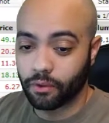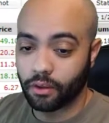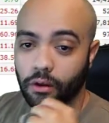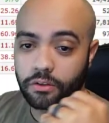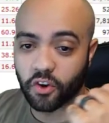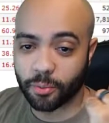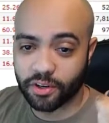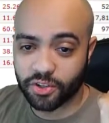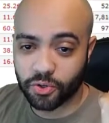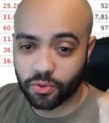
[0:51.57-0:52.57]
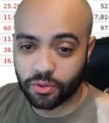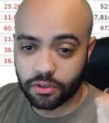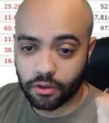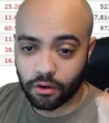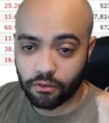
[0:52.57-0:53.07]
So I'm going to
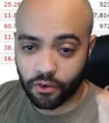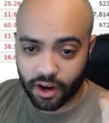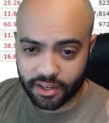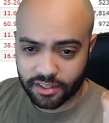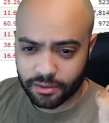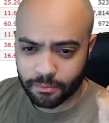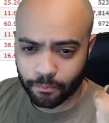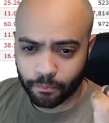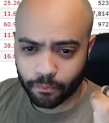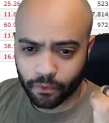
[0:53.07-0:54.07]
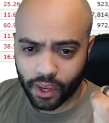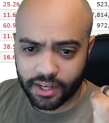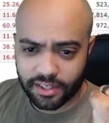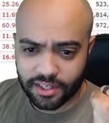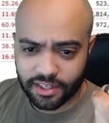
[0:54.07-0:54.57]
choose Verizon,
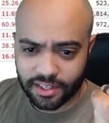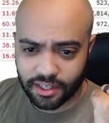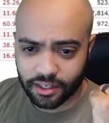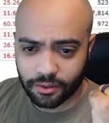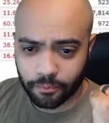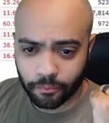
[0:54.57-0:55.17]
AT&T,